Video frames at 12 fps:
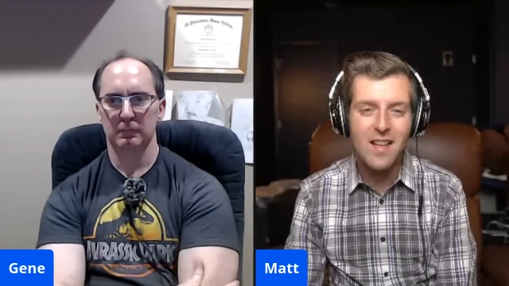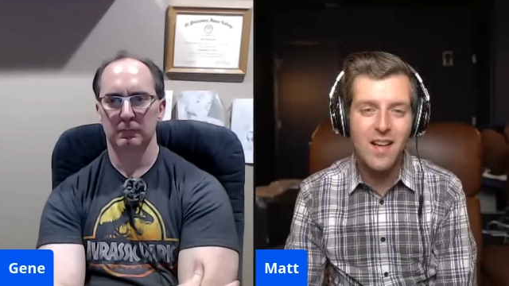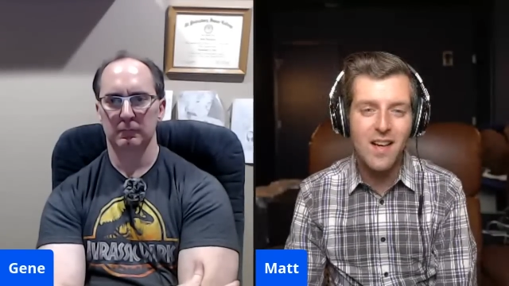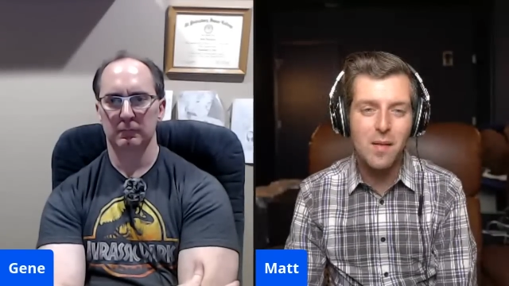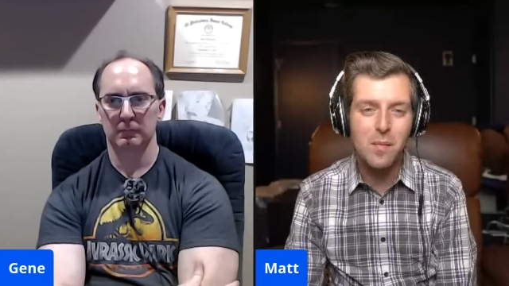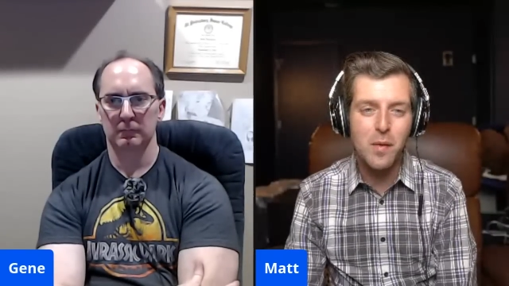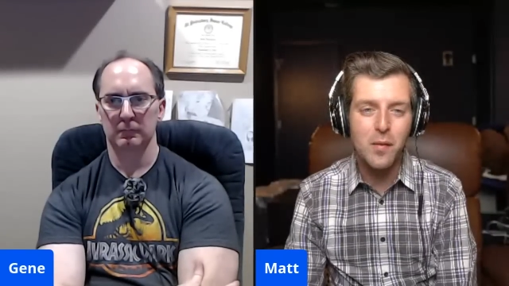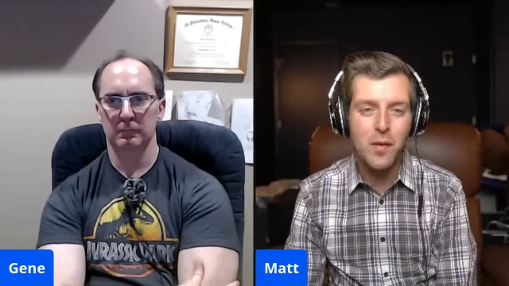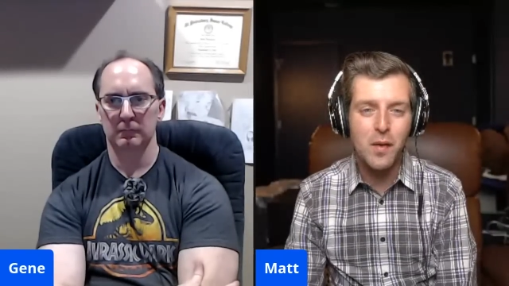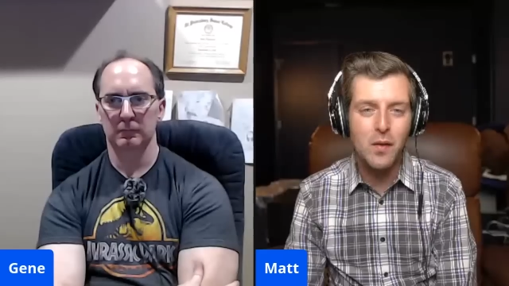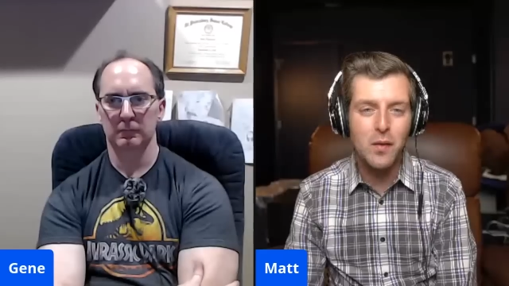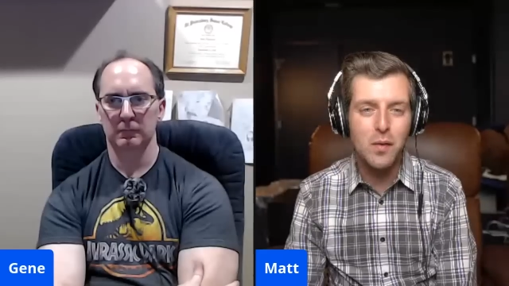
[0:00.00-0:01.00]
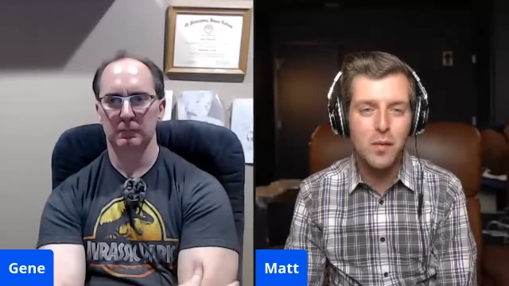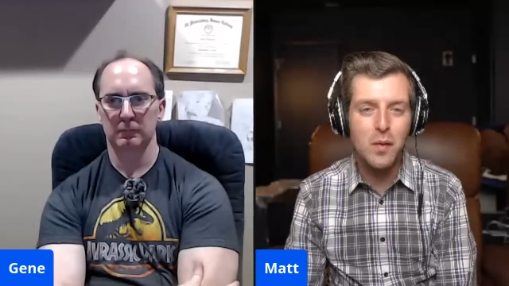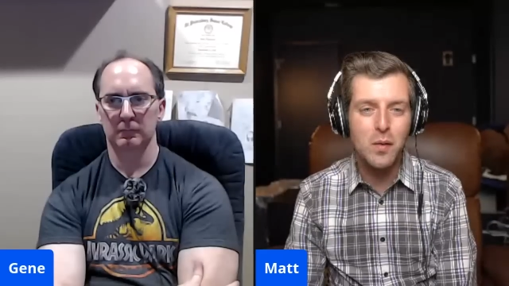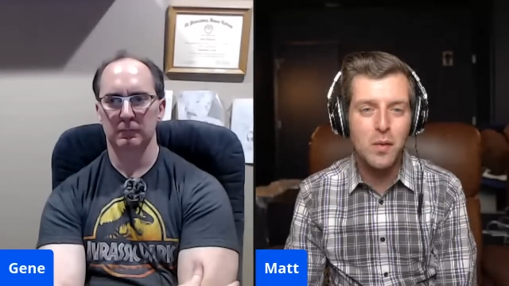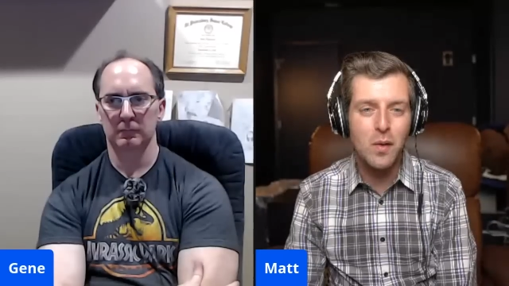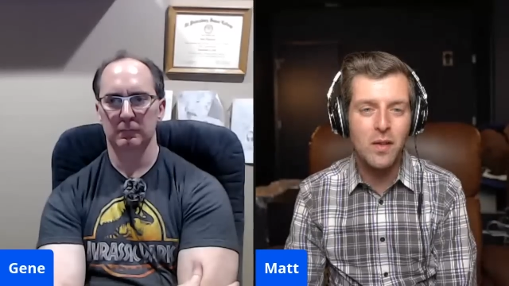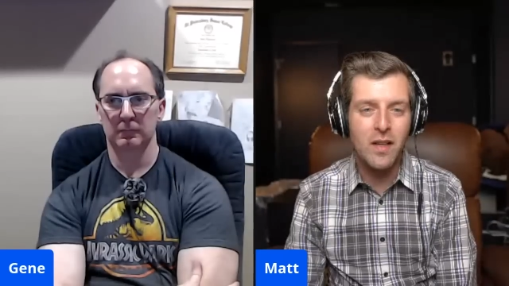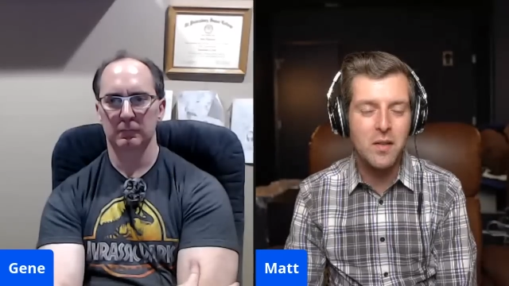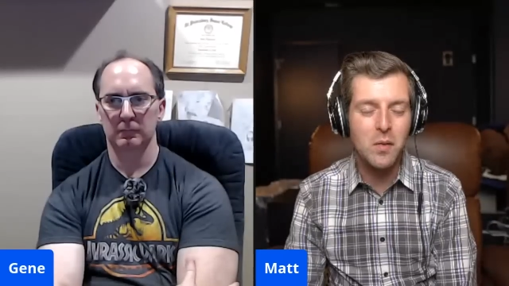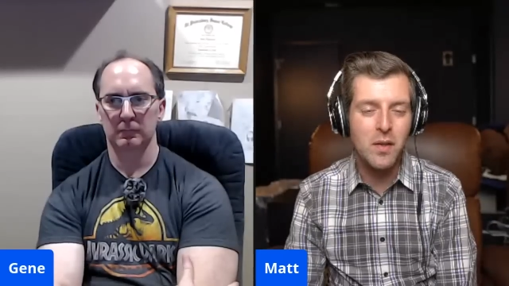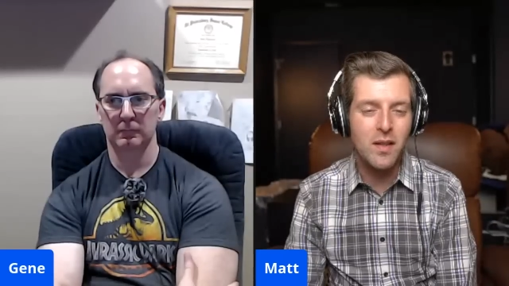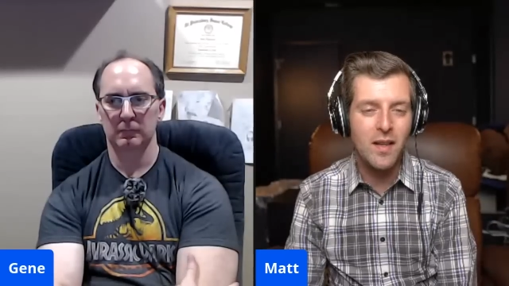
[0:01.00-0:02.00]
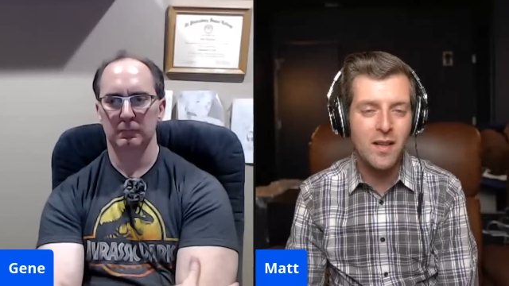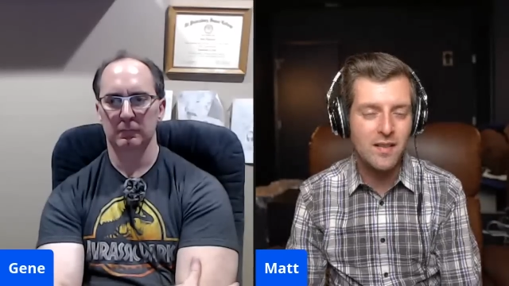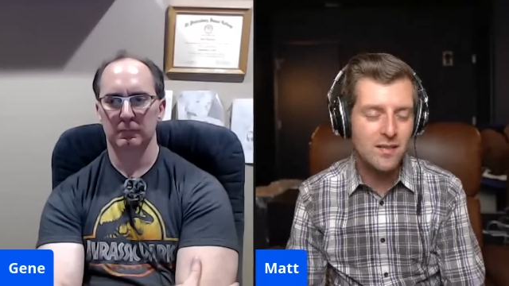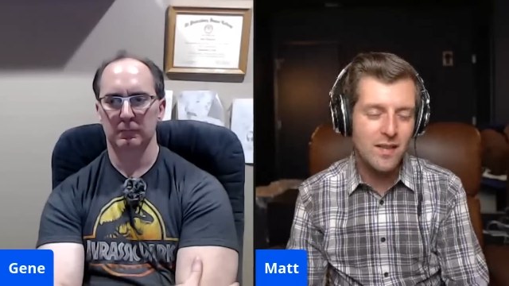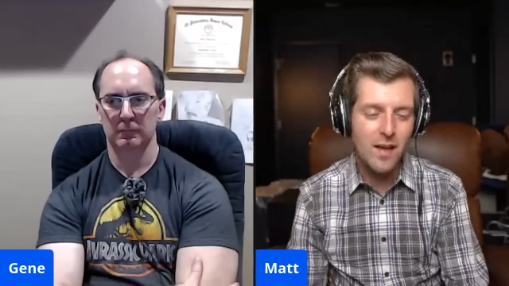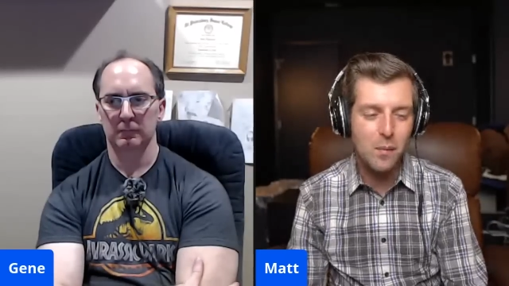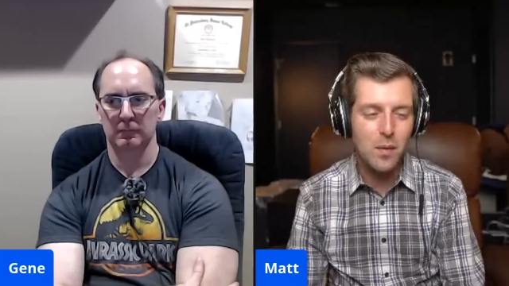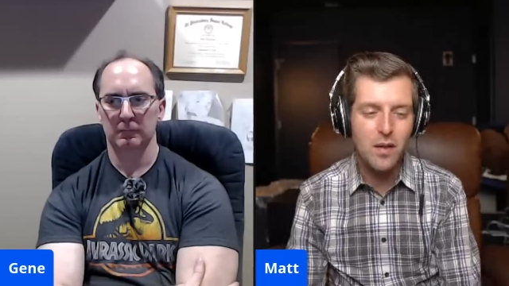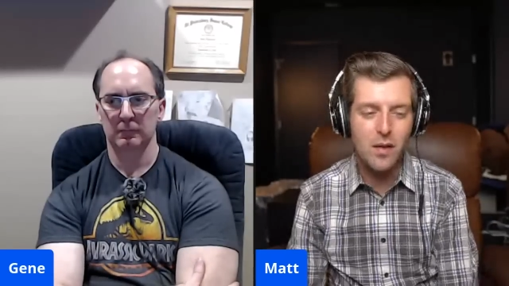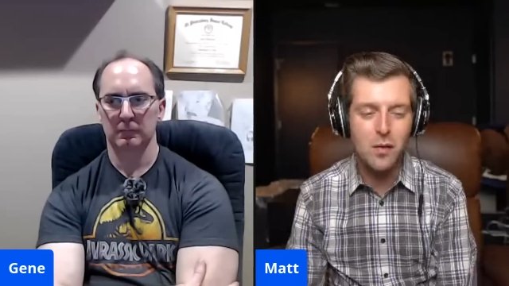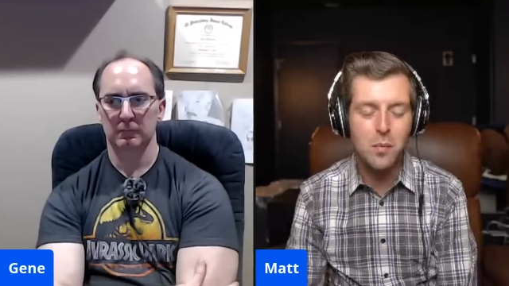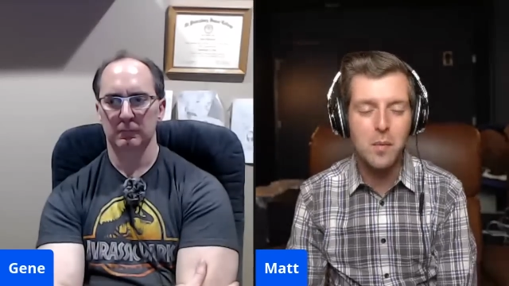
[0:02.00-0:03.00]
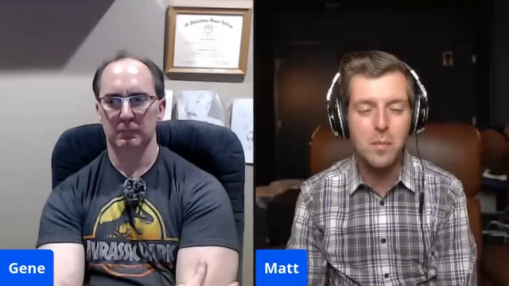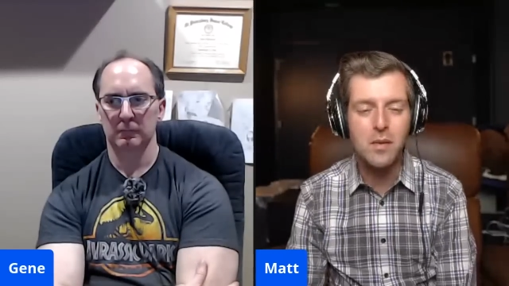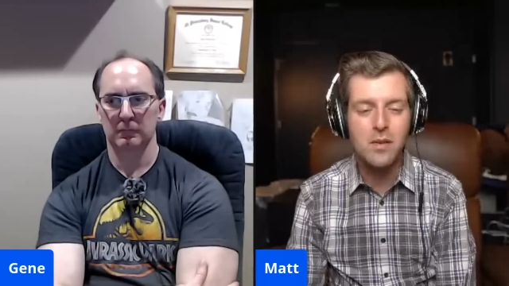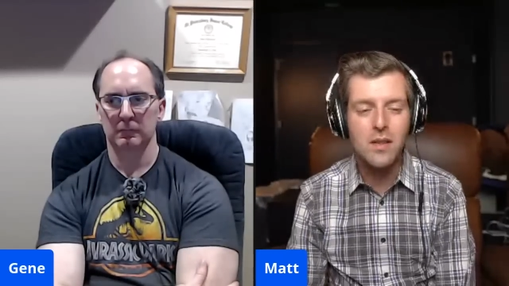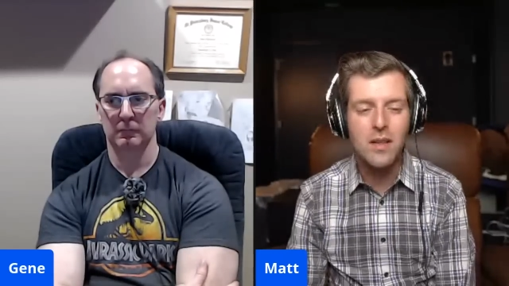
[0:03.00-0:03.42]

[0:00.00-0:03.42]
Speaker 1: Um, but for those of you who don't like doing that, I'm one of those people,